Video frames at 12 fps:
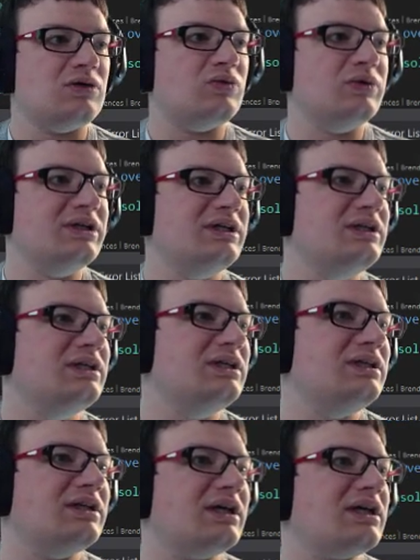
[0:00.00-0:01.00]

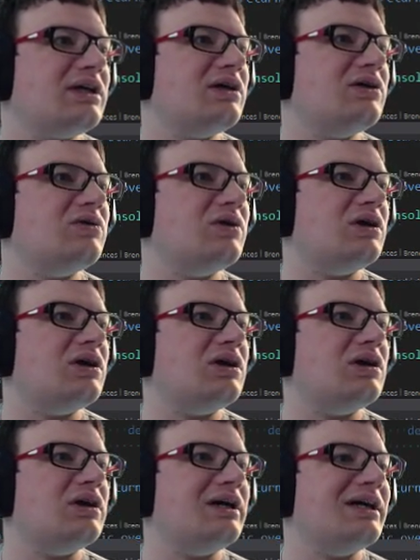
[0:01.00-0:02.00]
We now
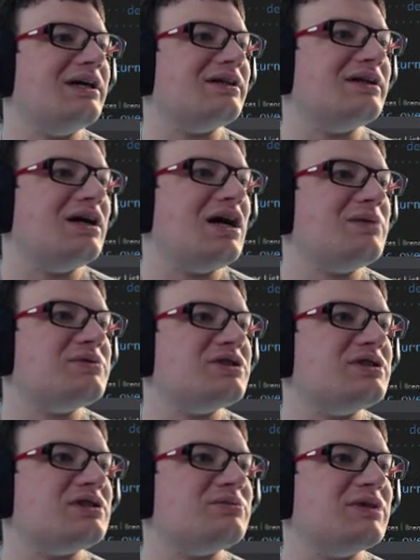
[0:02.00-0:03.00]
are at the
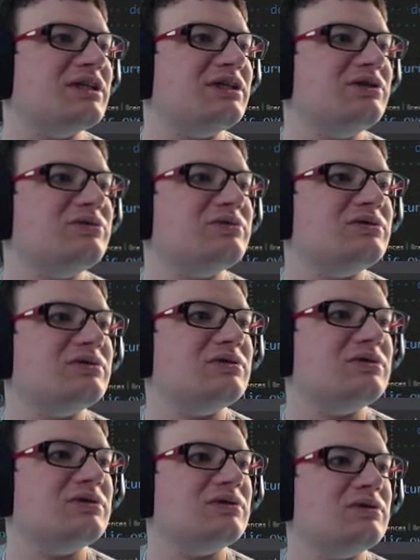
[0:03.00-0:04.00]
options menu.
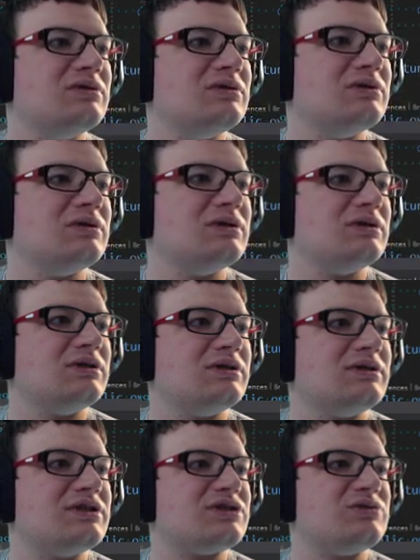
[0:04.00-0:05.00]

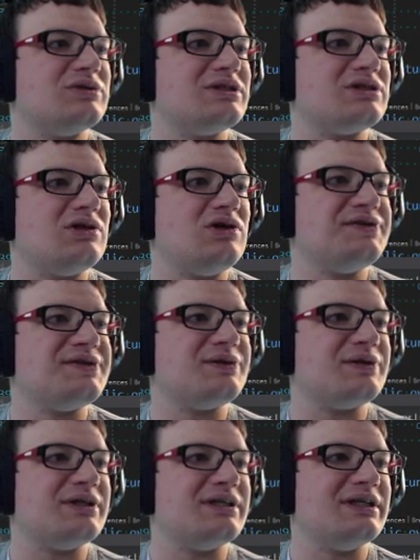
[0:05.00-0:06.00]
This one is also
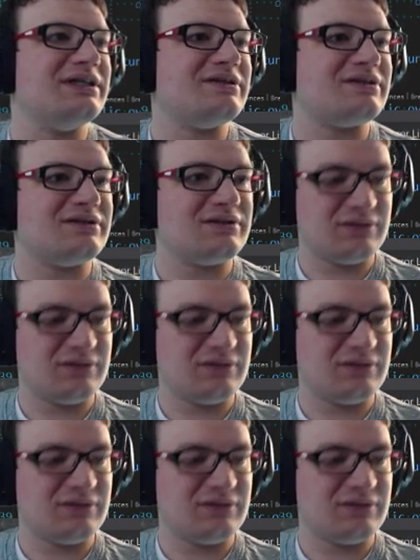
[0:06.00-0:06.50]
going to need it.